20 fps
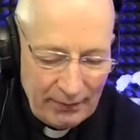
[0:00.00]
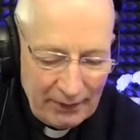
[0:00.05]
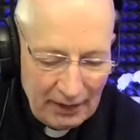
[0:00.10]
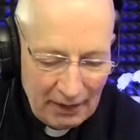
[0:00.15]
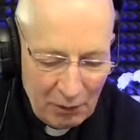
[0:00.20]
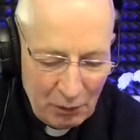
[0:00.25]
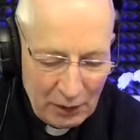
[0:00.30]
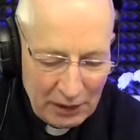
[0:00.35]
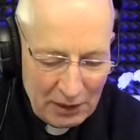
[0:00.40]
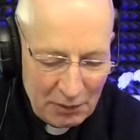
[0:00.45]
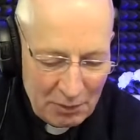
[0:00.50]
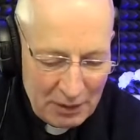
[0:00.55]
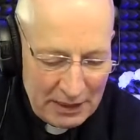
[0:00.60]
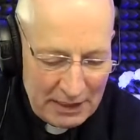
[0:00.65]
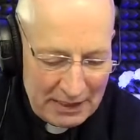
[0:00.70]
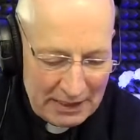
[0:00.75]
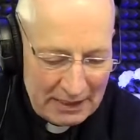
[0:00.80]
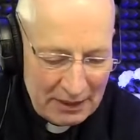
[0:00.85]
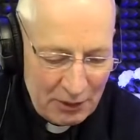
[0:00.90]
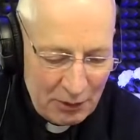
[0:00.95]
And why not
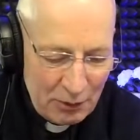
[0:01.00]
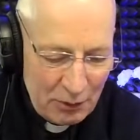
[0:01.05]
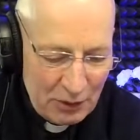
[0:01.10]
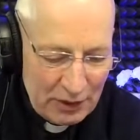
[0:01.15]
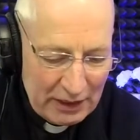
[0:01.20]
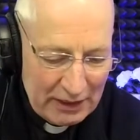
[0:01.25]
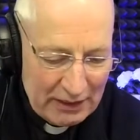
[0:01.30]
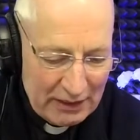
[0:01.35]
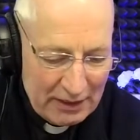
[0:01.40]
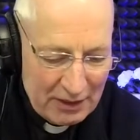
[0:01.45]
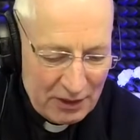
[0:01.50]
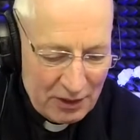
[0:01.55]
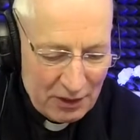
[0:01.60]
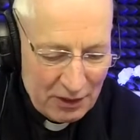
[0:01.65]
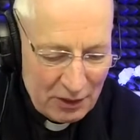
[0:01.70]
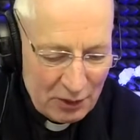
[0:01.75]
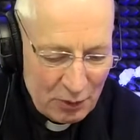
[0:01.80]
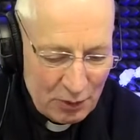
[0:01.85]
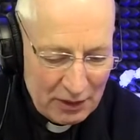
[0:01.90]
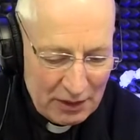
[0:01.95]
please do get in
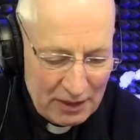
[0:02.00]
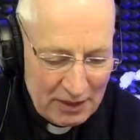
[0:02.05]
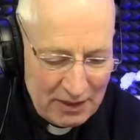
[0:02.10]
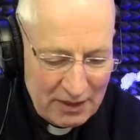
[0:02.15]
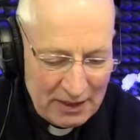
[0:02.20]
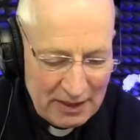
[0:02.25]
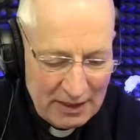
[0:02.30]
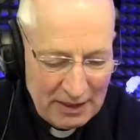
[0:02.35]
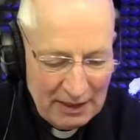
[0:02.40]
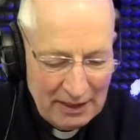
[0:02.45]
touch with us.